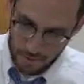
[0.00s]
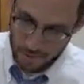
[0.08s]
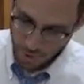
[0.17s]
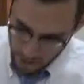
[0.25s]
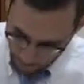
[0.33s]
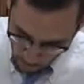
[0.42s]

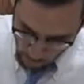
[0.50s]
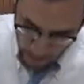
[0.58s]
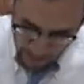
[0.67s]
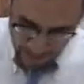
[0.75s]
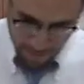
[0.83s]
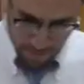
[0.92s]
Number
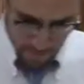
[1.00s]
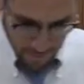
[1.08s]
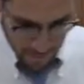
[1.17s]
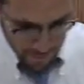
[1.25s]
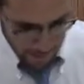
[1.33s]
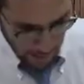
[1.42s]
one.
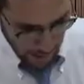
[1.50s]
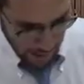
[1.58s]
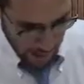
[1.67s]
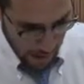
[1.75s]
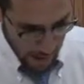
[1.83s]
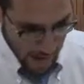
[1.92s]

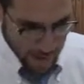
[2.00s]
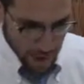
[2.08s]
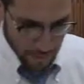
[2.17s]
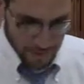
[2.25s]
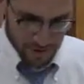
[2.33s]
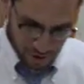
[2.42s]
And
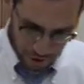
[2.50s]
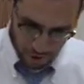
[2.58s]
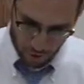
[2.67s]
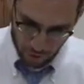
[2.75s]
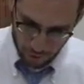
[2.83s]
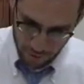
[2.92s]
number
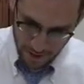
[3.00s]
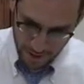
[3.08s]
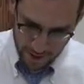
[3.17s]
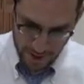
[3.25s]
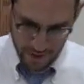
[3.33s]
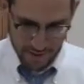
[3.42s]
two
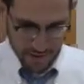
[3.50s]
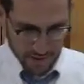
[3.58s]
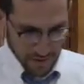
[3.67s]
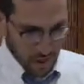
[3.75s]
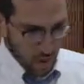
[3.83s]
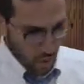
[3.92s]

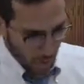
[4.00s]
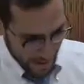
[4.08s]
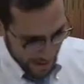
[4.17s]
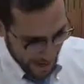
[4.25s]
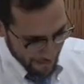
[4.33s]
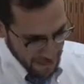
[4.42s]
is what
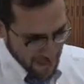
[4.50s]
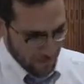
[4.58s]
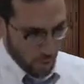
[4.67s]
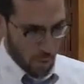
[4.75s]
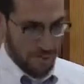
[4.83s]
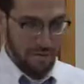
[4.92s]
happens if
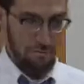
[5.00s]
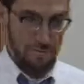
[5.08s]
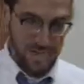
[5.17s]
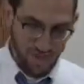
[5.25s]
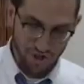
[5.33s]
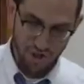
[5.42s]
a woman
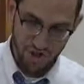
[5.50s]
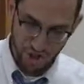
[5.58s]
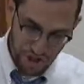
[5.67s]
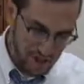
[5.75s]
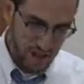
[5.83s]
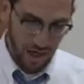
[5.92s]
missed
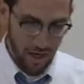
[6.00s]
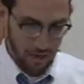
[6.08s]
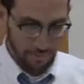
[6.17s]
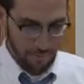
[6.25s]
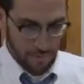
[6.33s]
Shkia.